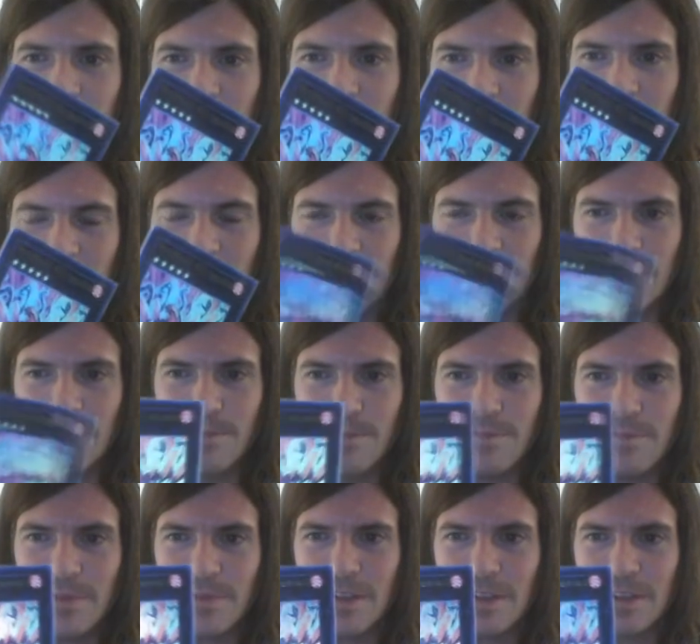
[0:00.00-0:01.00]
Um,
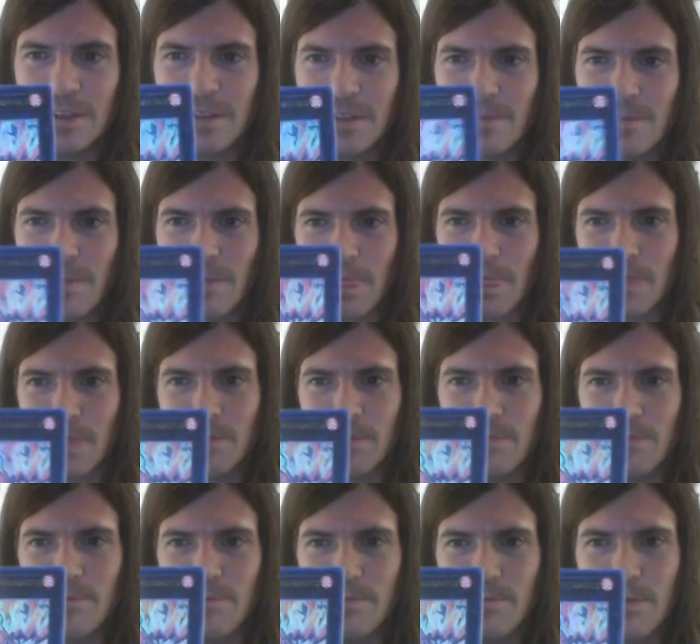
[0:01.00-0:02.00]

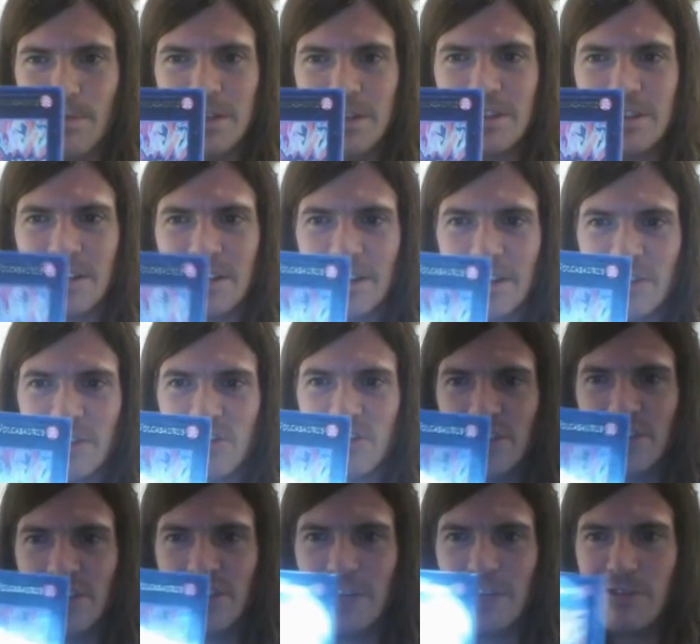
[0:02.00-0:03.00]
Basically a
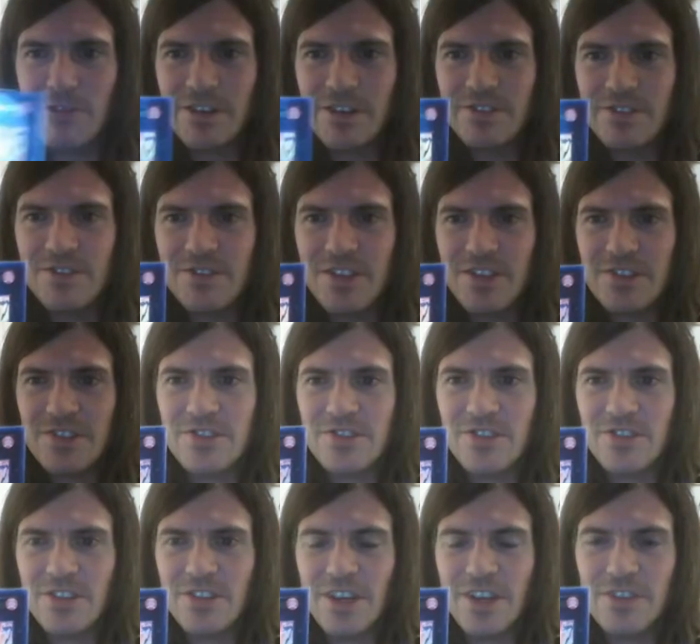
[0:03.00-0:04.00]
generic Destiny
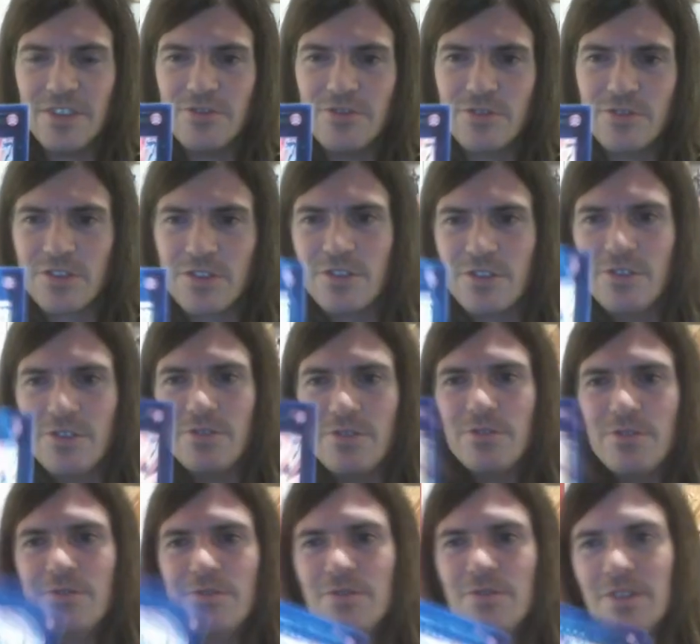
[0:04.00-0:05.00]
End
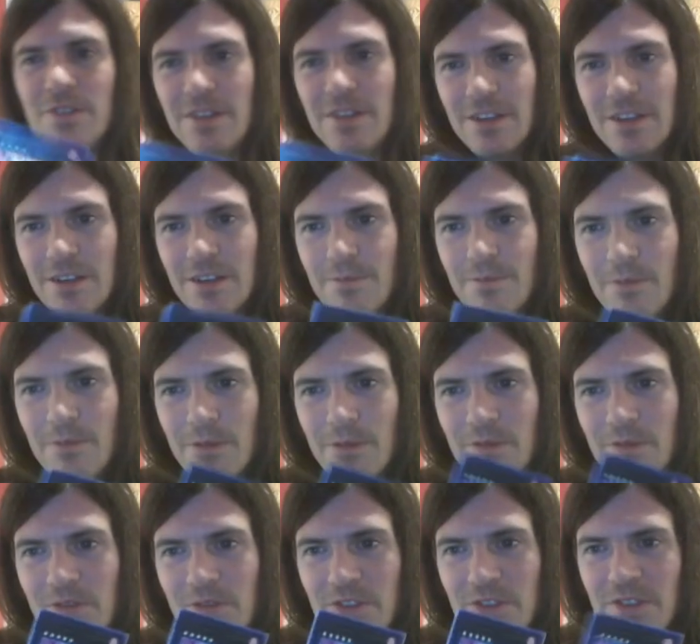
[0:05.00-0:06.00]
Dragoon, only
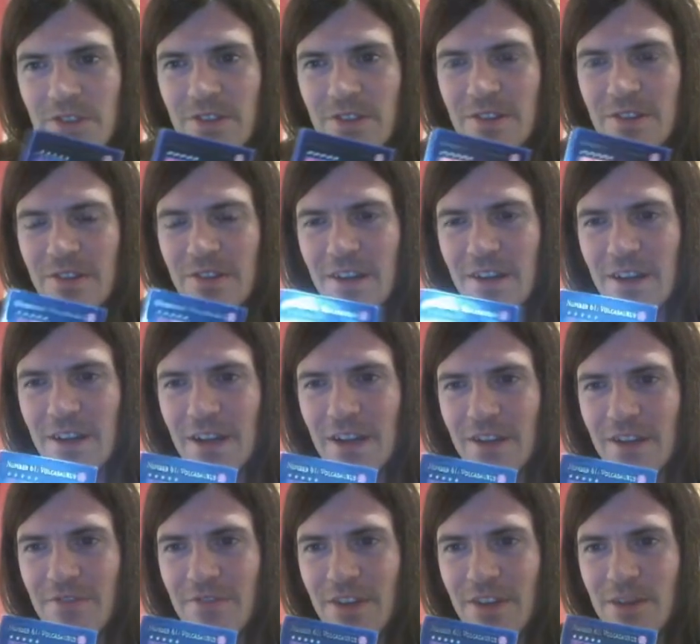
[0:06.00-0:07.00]
doesn't have
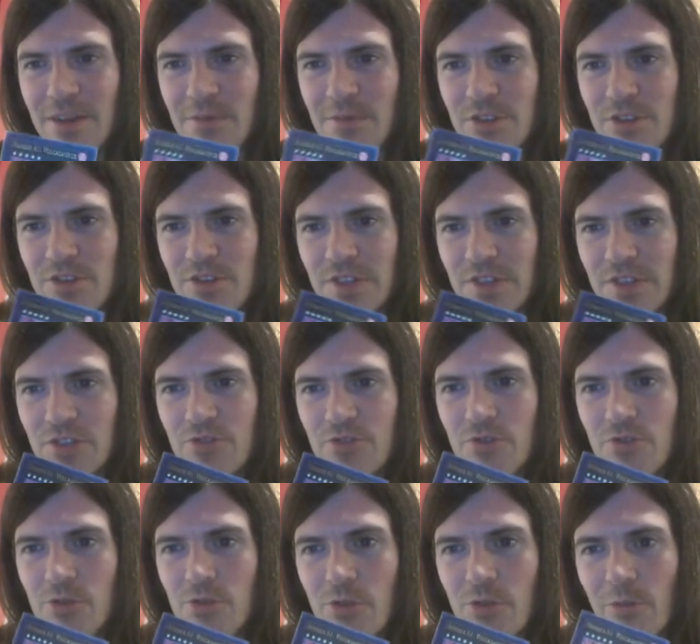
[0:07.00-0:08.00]
that much of a
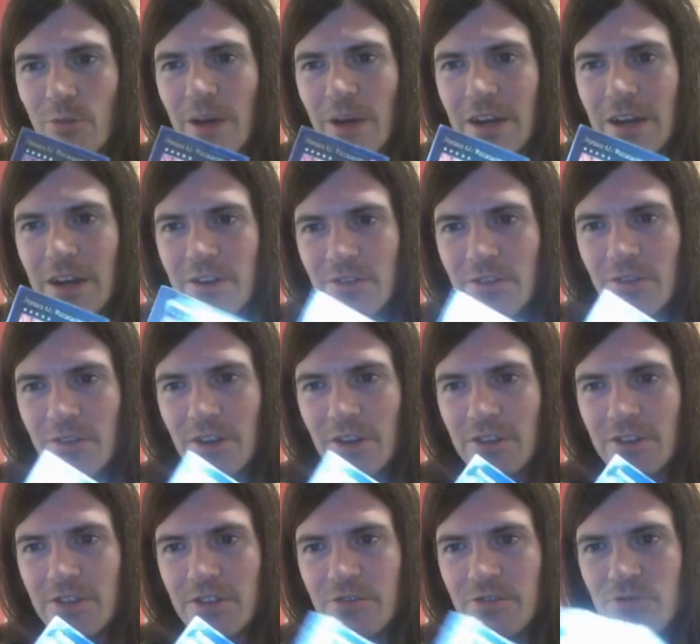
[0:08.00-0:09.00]
drawback unlike
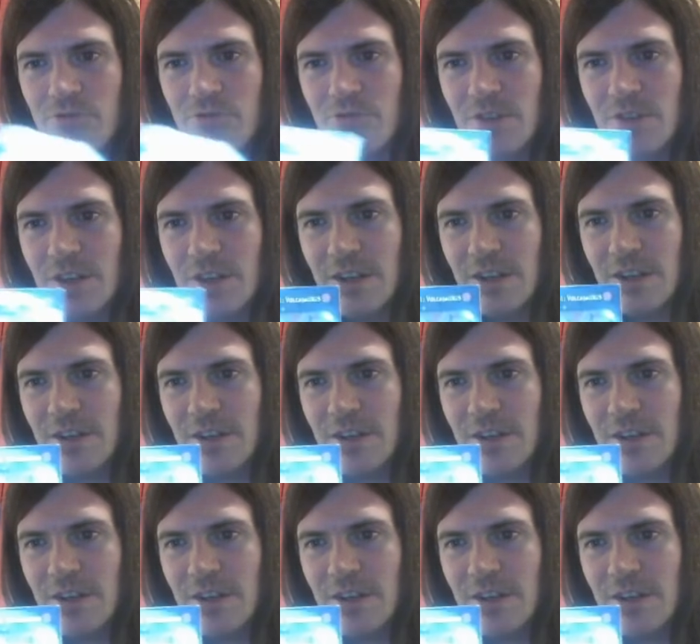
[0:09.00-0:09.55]
uh,